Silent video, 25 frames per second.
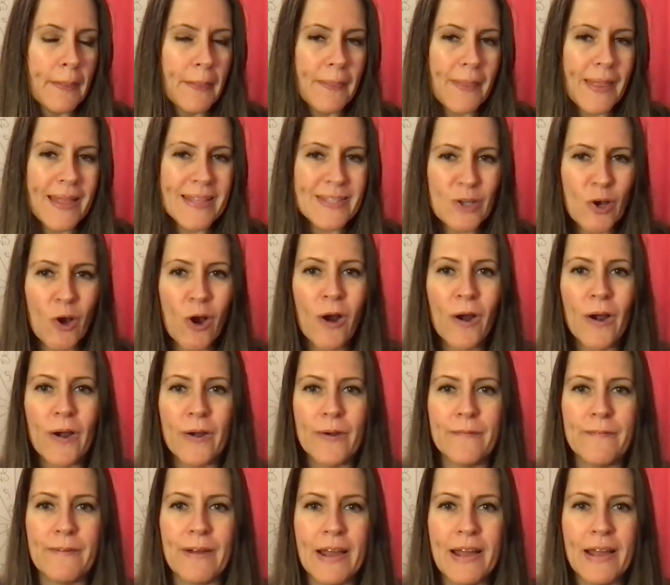It's
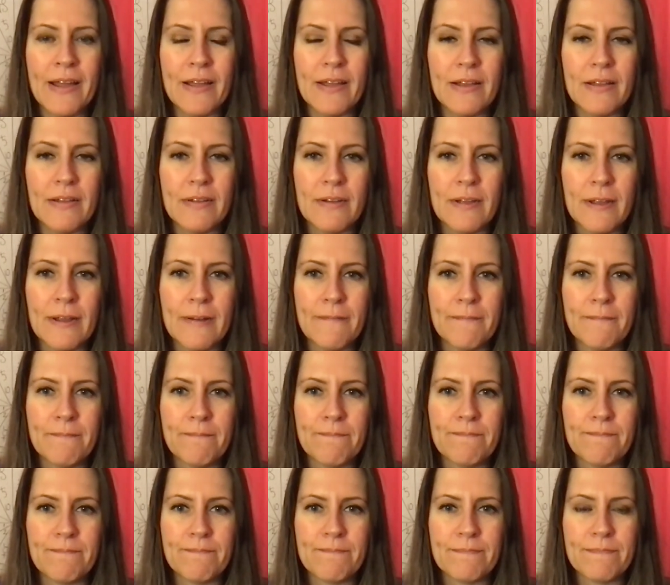hard, right?
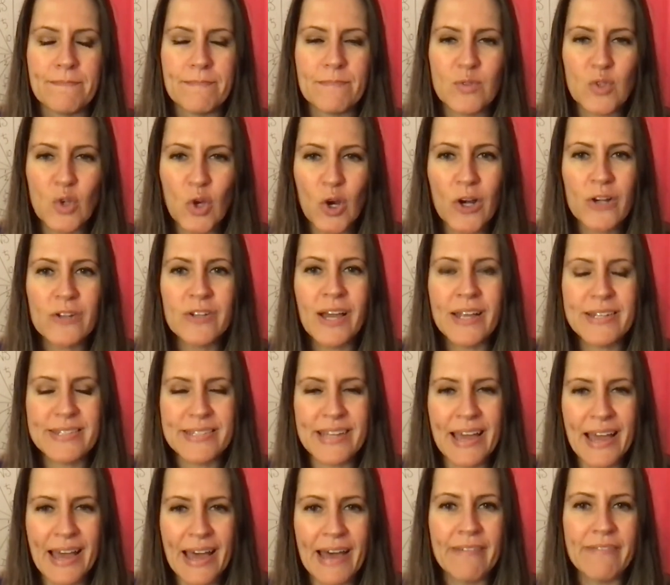It's hard not to
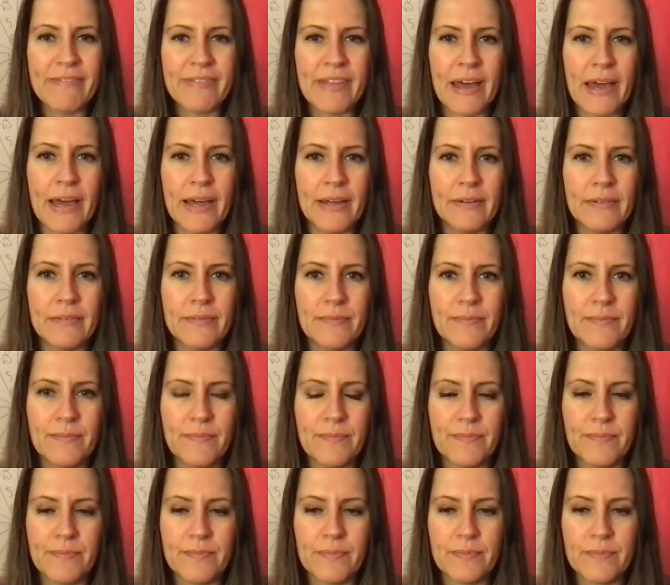have that,
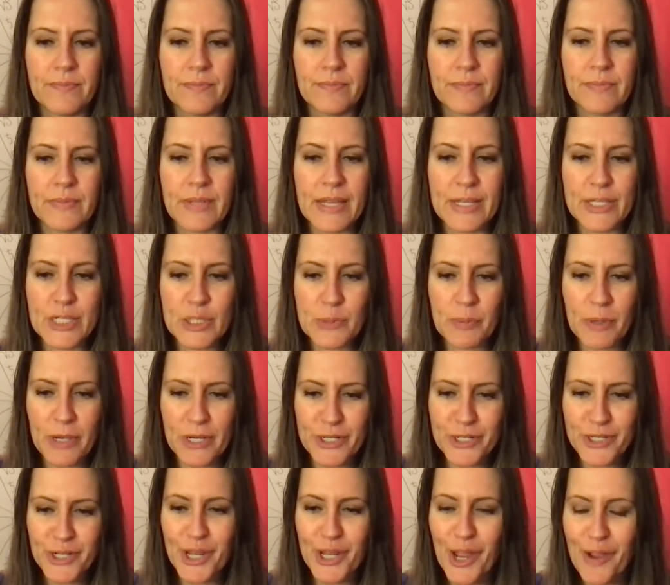
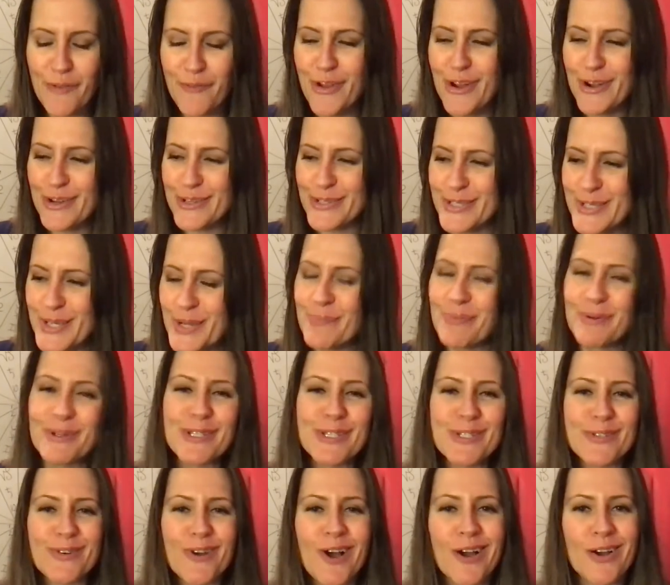especially if you're super
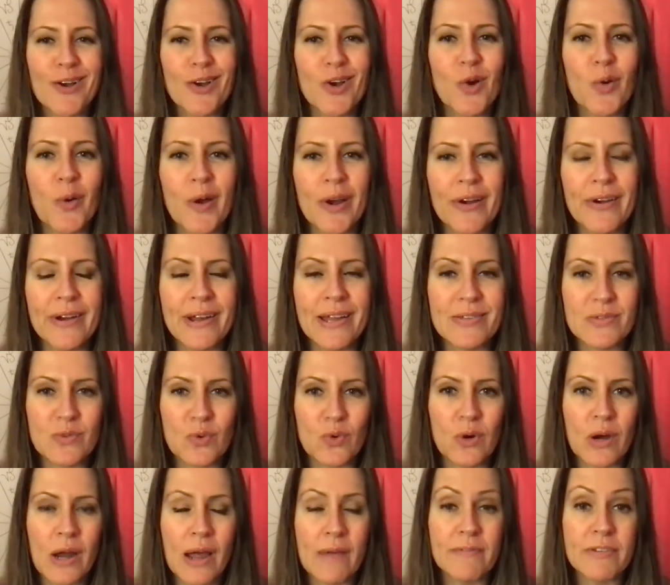strong Aquarius
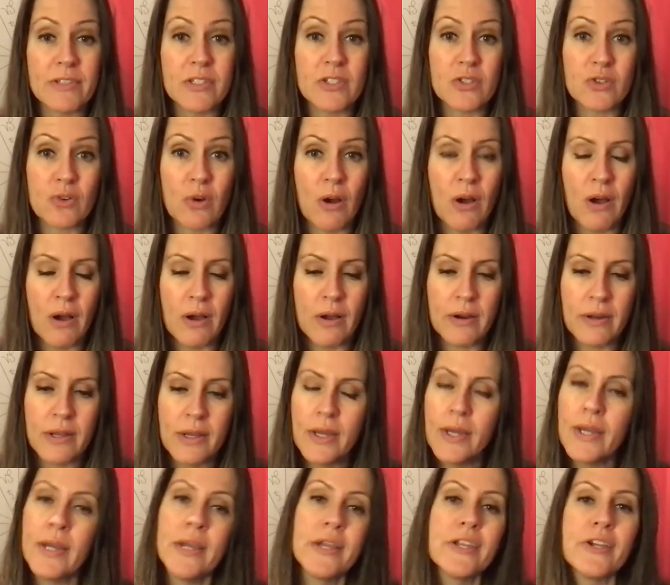or have a strong
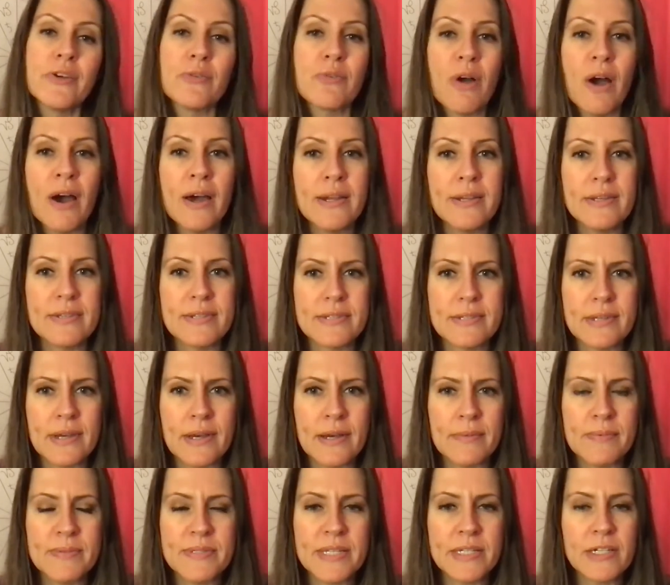Uranus
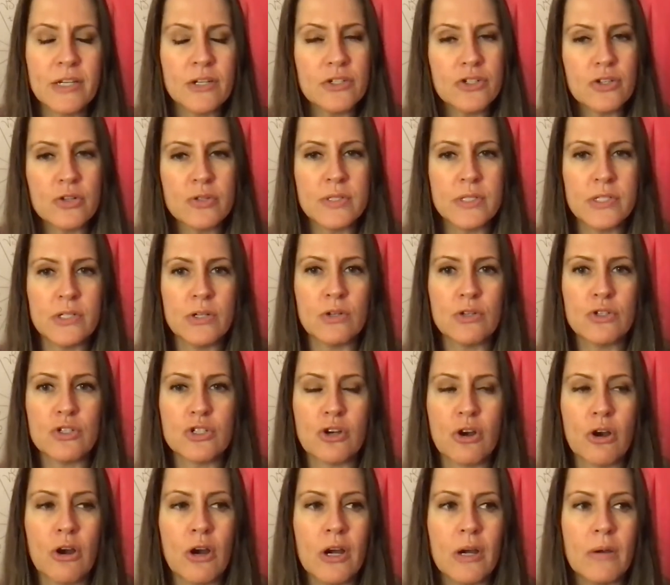signatures in your
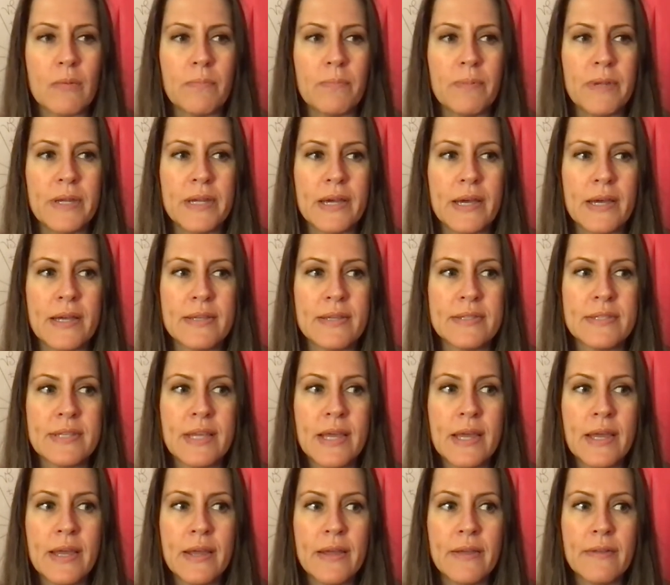chart, because
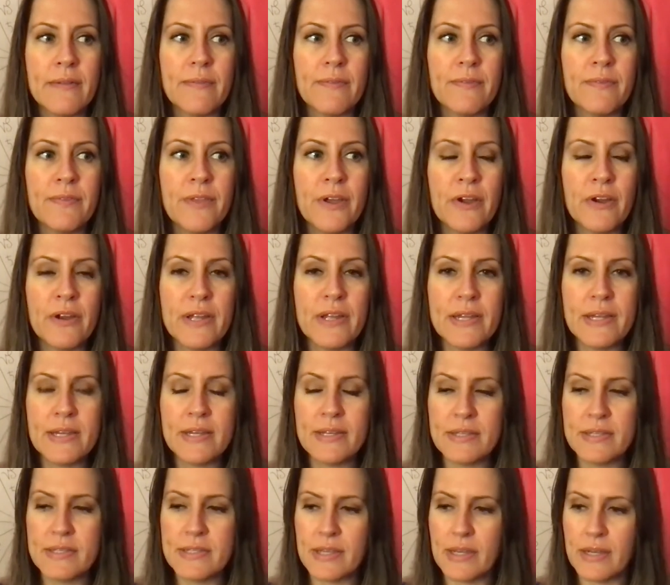there
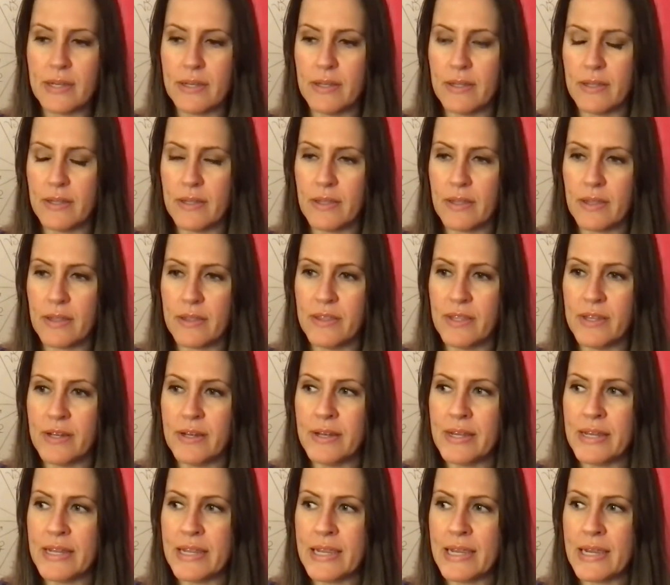is the
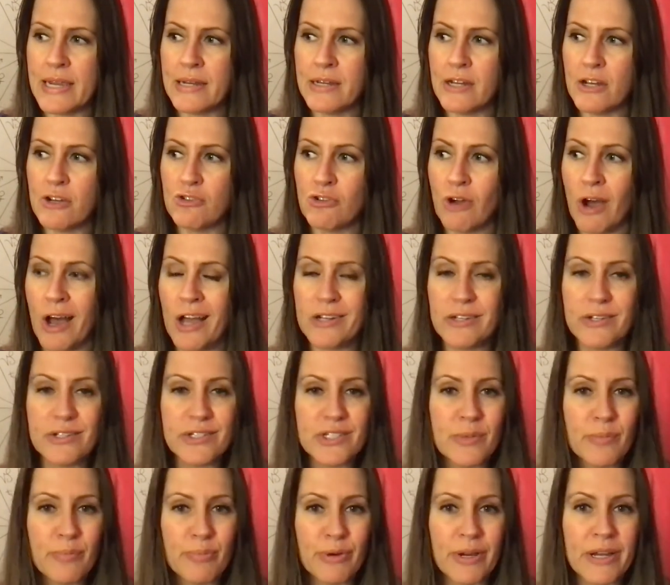need not just
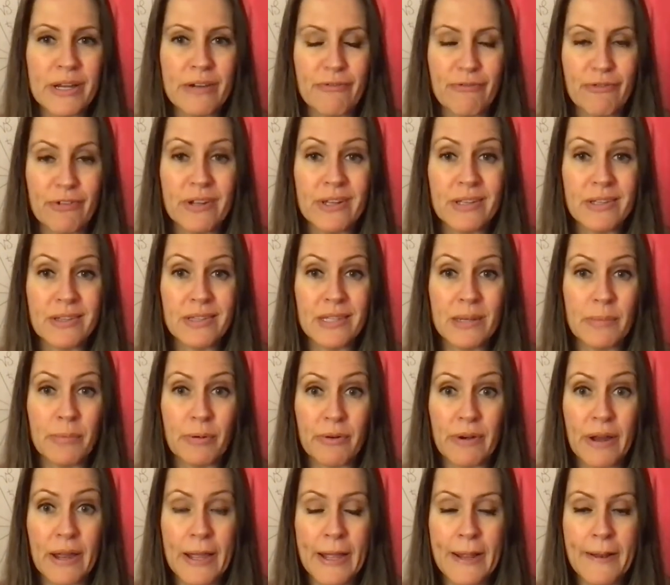to break free and
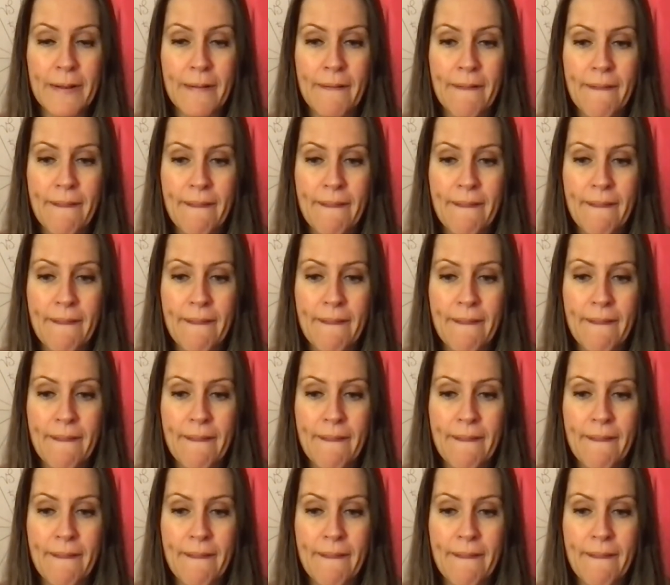liberate